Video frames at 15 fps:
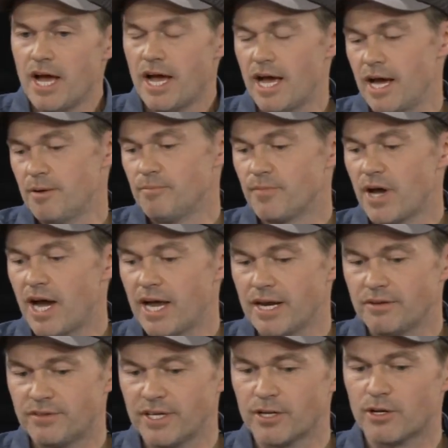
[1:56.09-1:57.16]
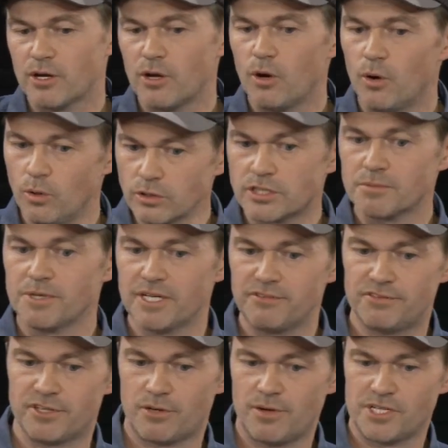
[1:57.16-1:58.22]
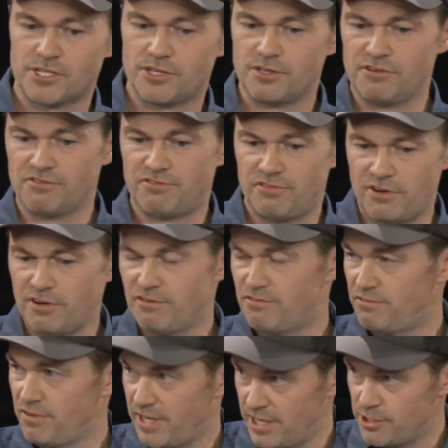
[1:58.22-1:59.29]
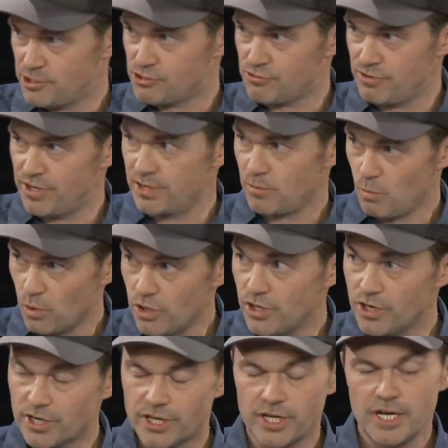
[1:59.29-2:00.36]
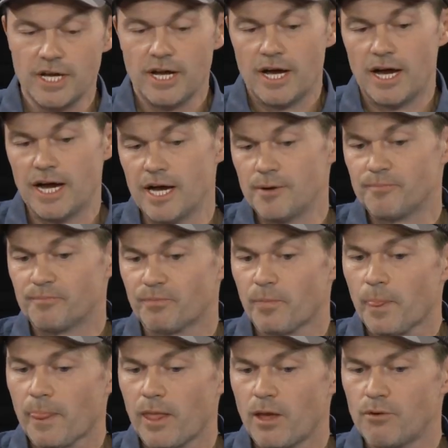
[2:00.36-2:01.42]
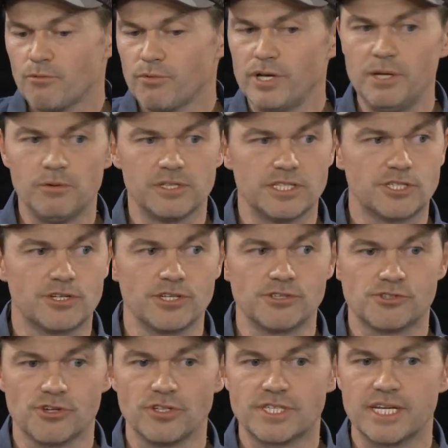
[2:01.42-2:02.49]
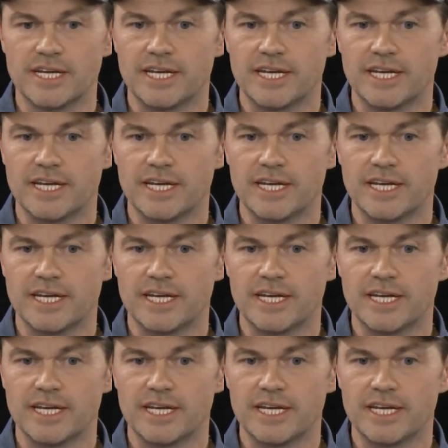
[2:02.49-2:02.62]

And I think ultimately for the question of industry and work, really what this is going to result in